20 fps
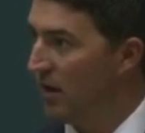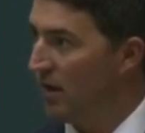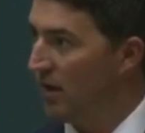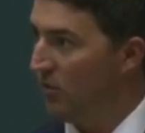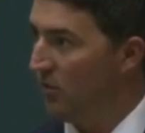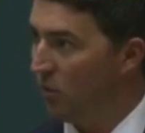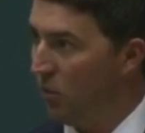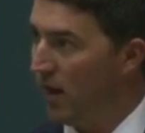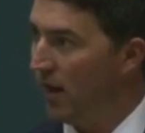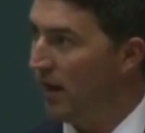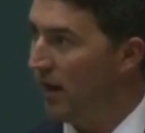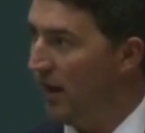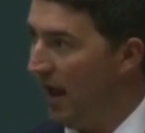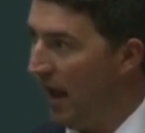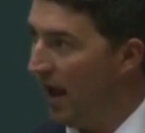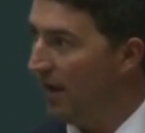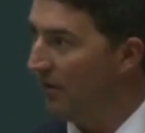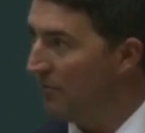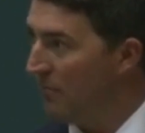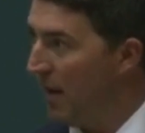will
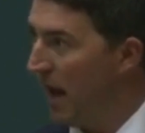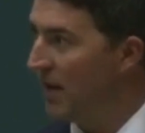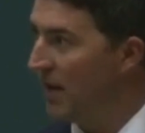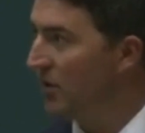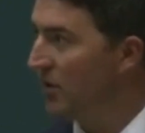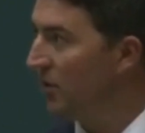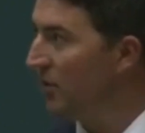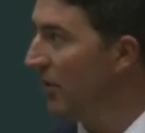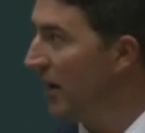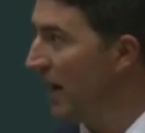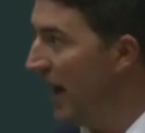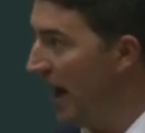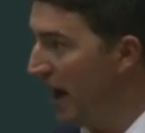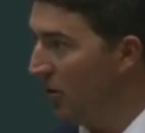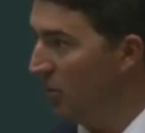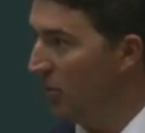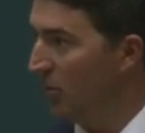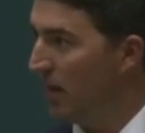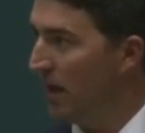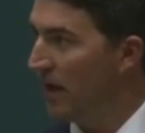have mandatory
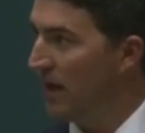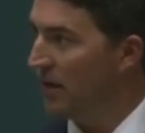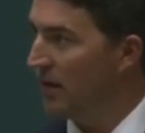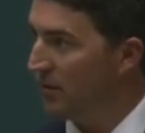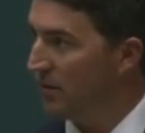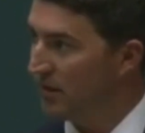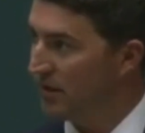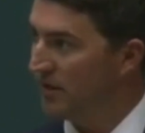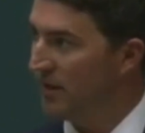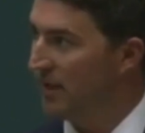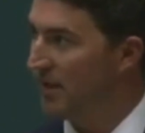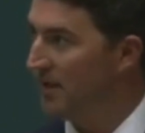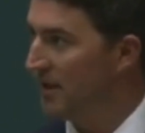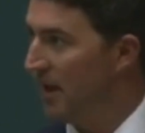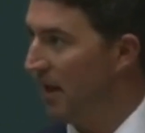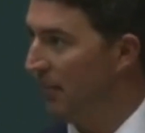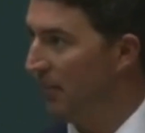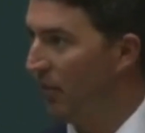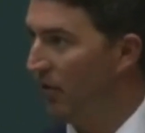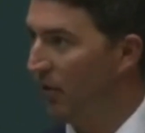help to assist
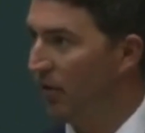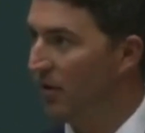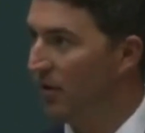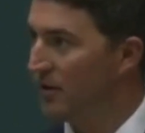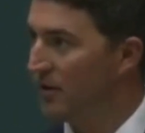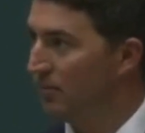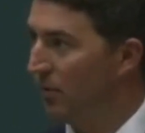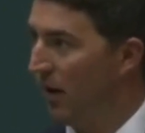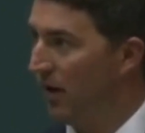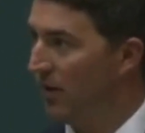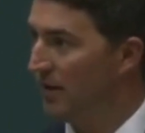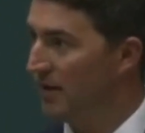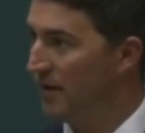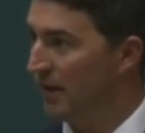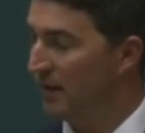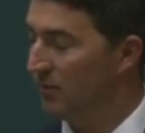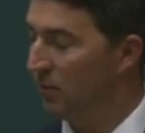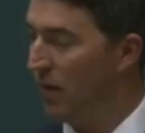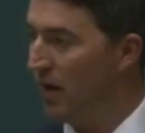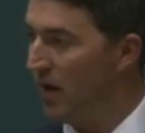them through this
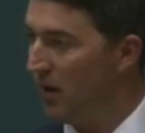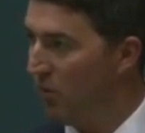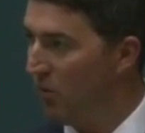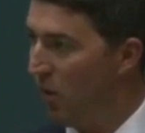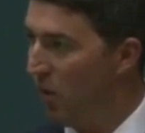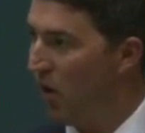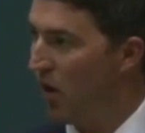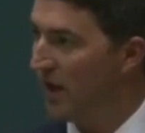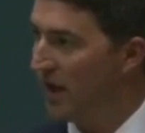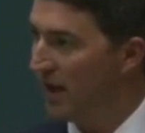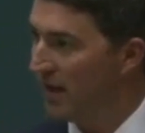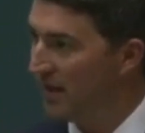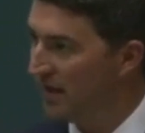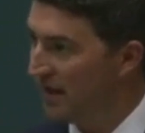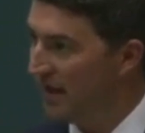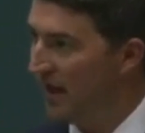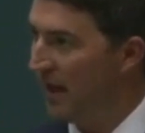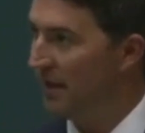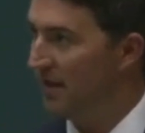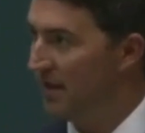process. We are working to
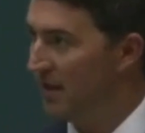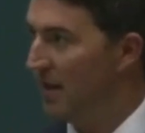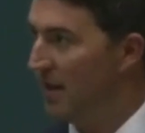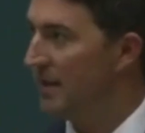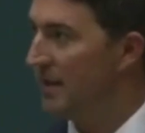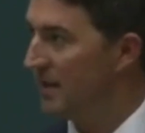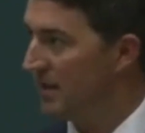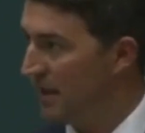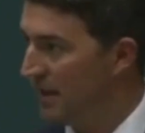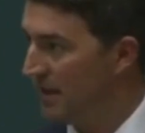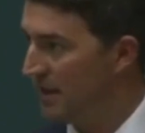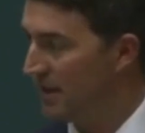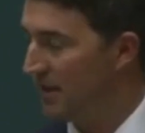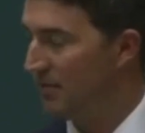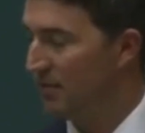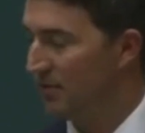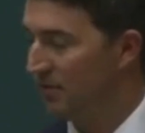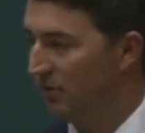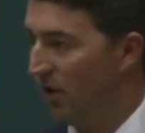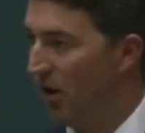get these
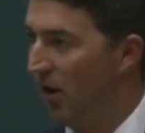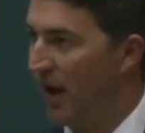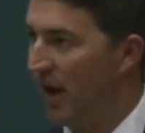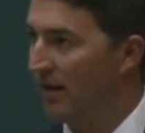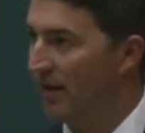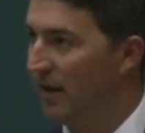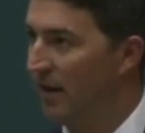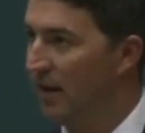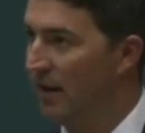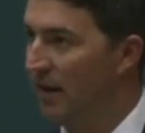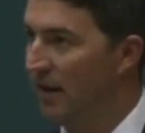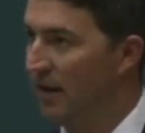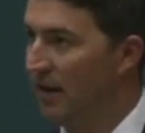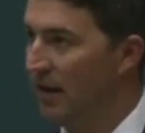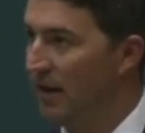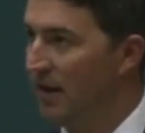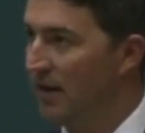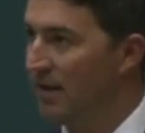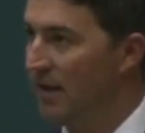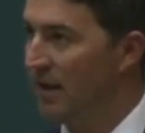systems right,
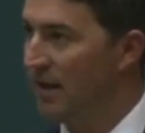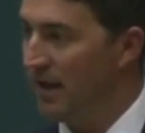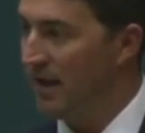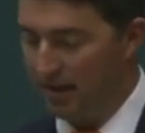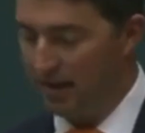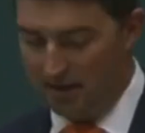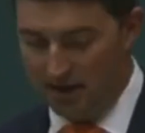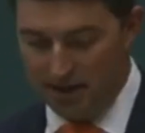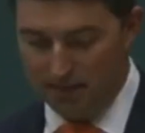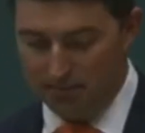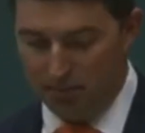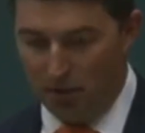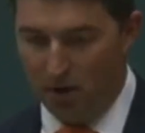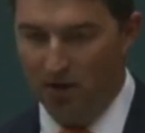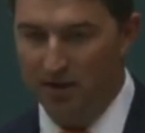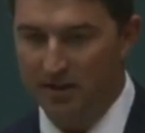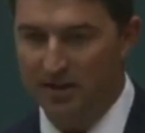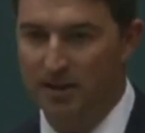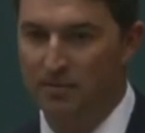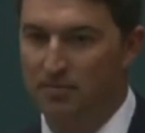to get these
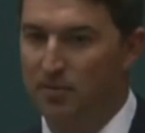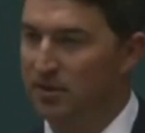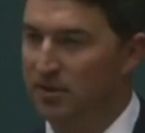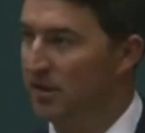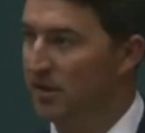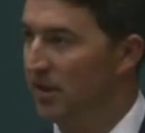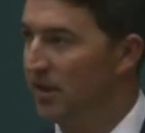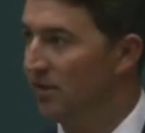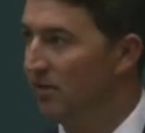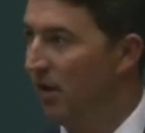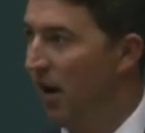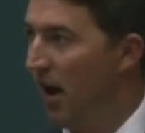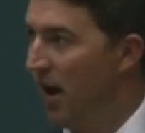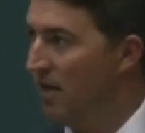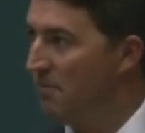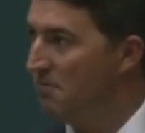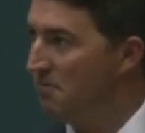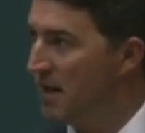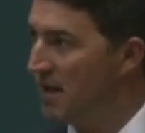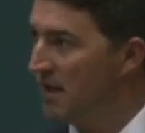policy positions right. And the
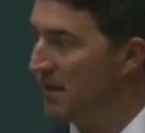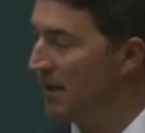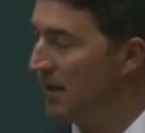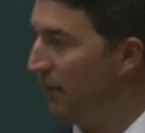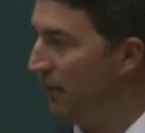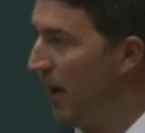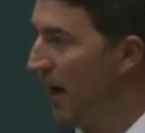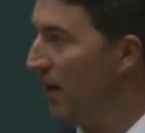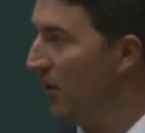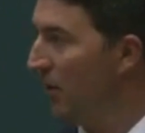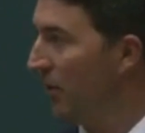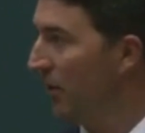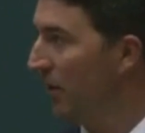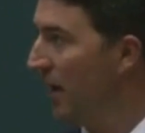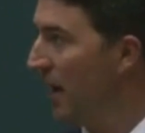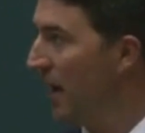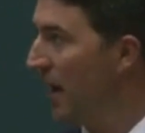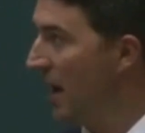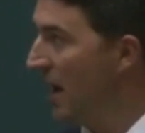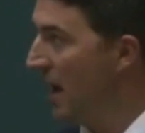Minister for Health,
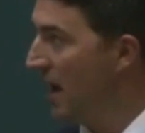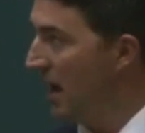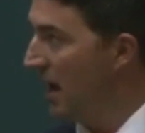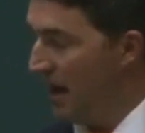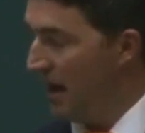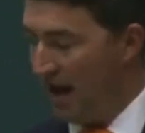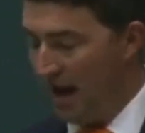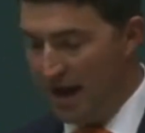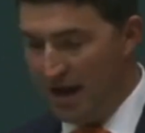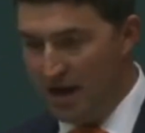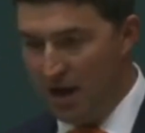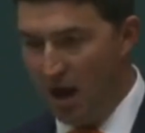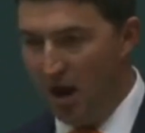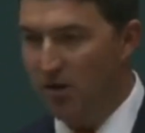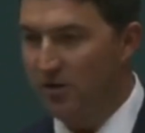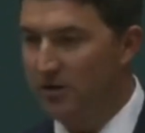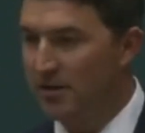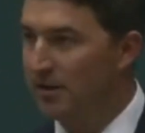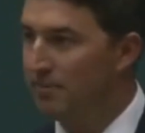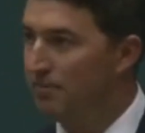he
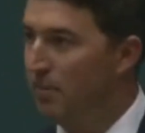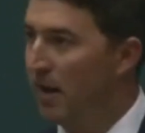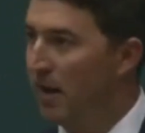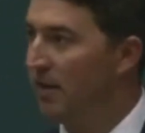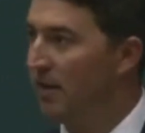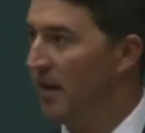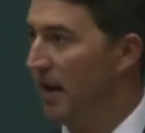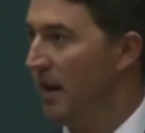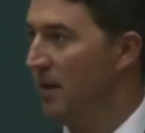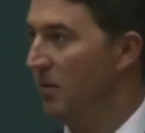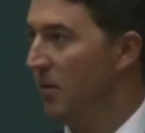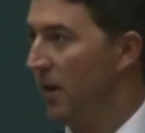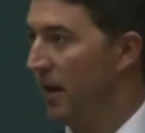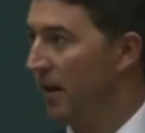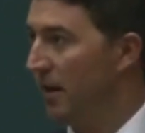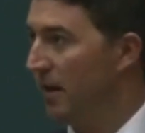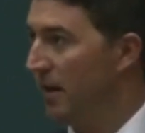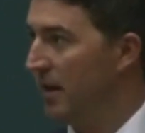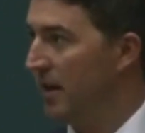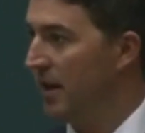knows this better than anyone.
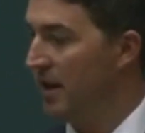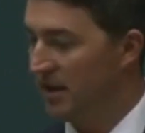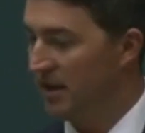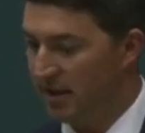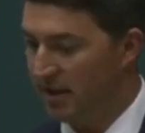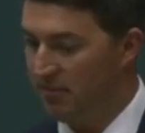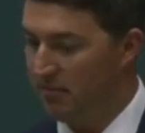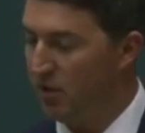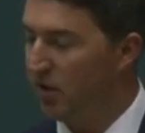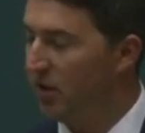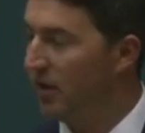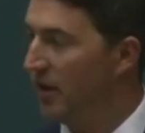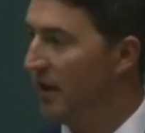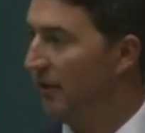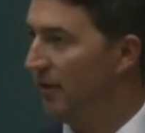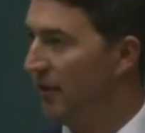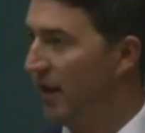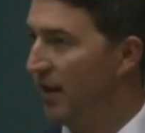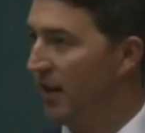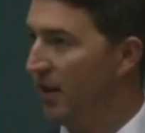His community of
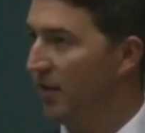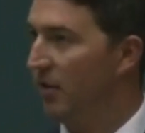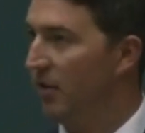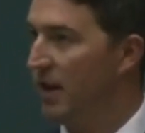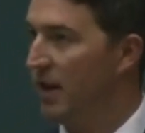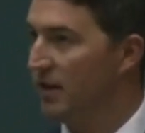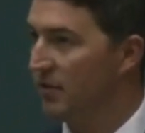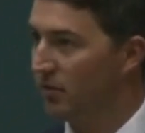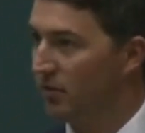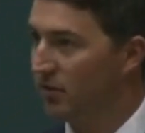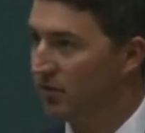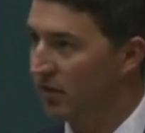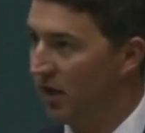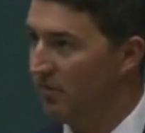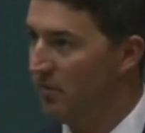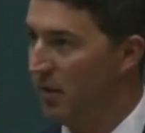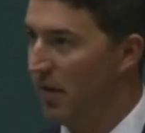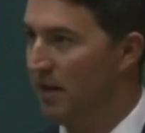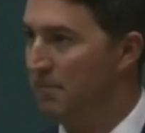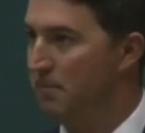Tennant Creek has also
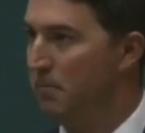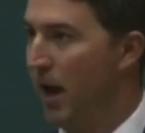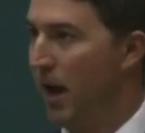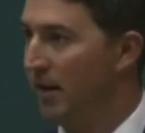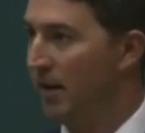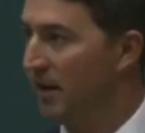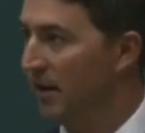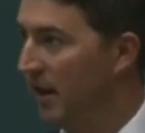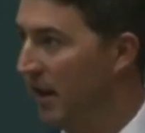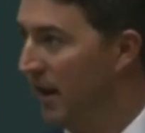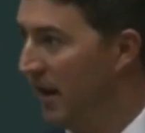been impacted